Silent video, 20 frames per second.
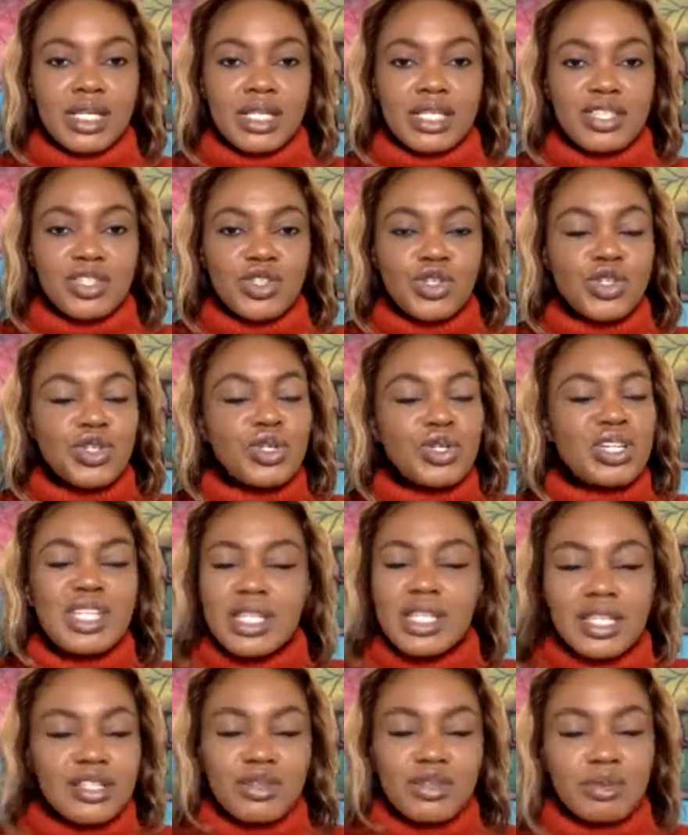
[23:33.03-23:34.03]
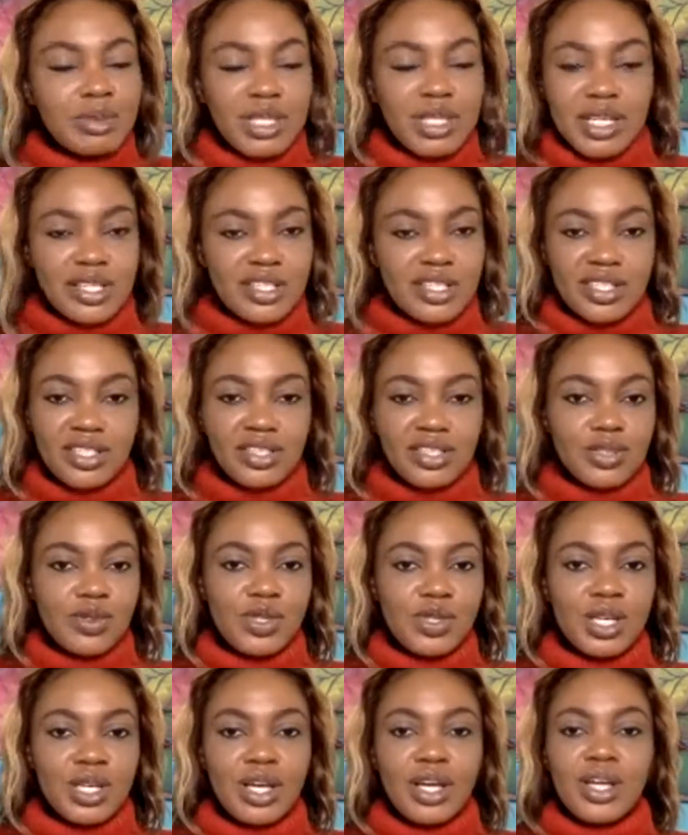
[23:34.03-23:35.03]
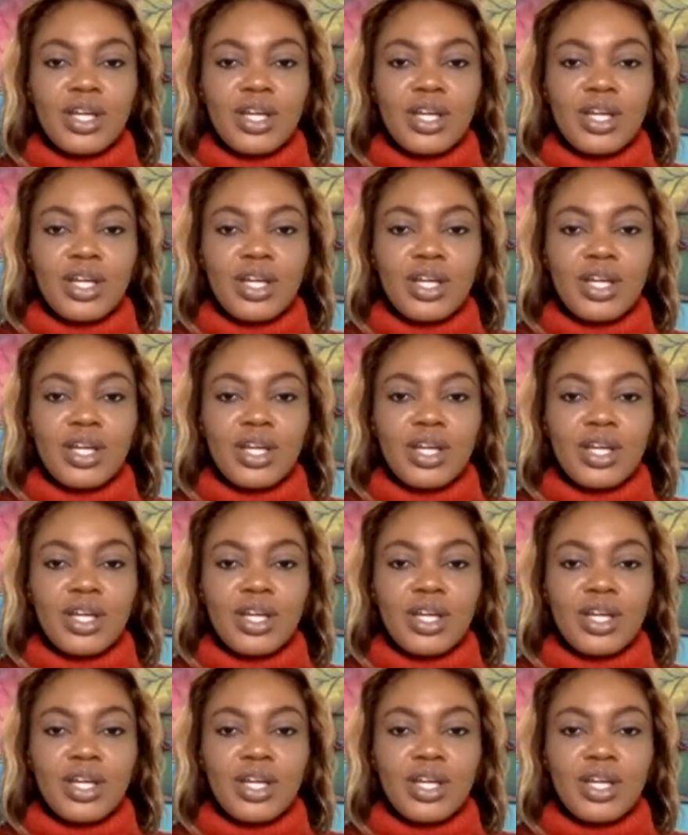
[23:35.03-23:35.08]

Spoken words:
you don't need to be a genius